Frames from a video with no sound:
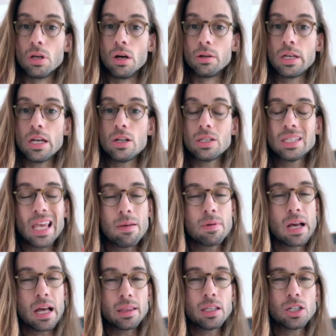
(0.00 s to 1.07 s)
Okay, the same
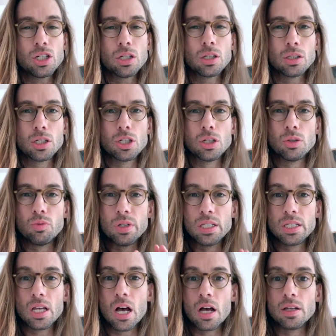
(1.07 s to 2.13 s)
Gaussian conditional we
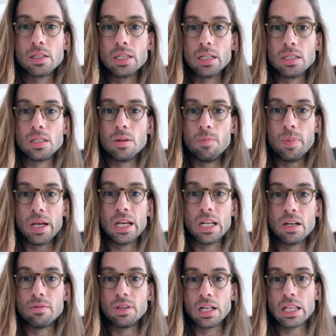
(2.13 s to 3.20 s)
saw since the
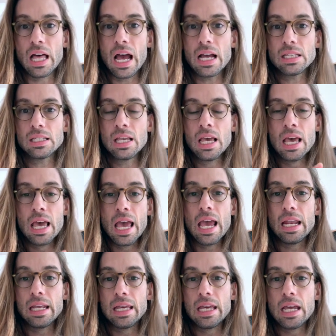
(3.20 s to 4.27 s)
beginning of the class.
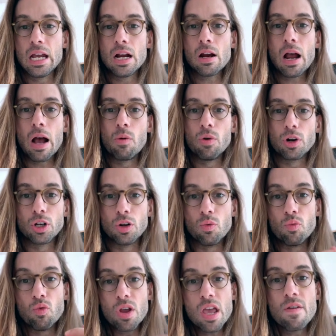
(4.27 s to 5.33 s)
And here we're going to
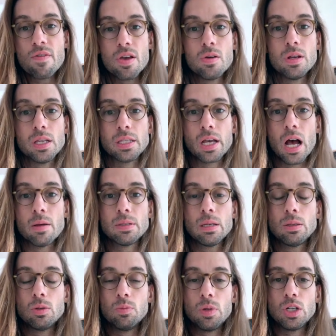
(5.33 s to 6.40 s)
review this
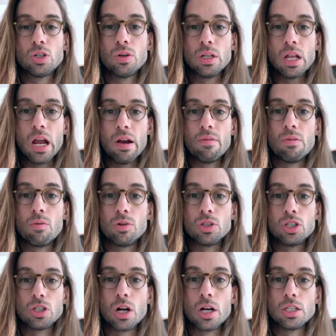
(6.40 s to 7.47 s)
concept to be sure that everyone
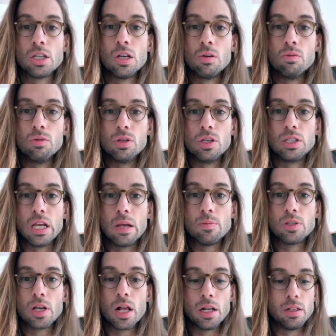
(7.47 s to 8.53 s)
starts with the same
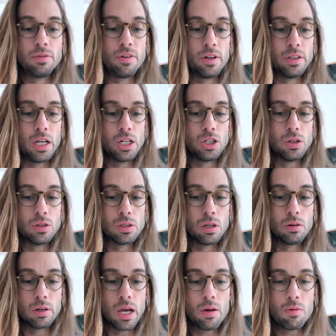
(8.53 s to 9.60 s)
solid foundations.
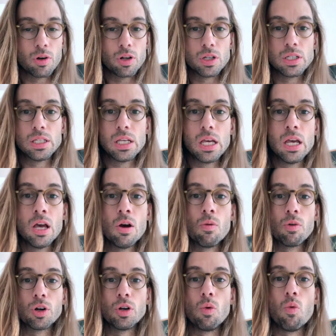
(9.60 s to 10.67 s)
Okay, we're going
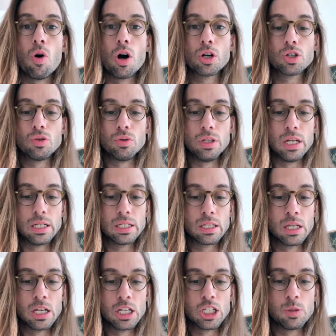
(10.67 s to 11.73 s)
to walk through
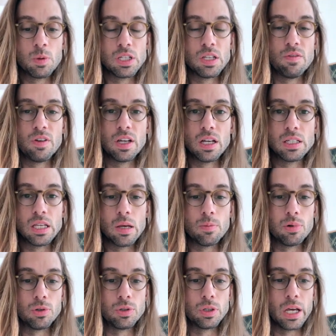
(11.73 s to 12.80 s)
this specific
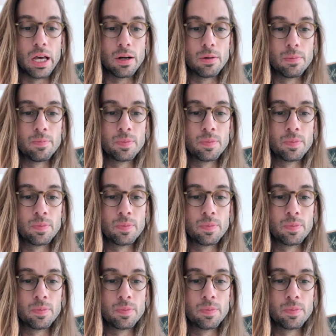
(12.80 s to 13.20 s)
example together.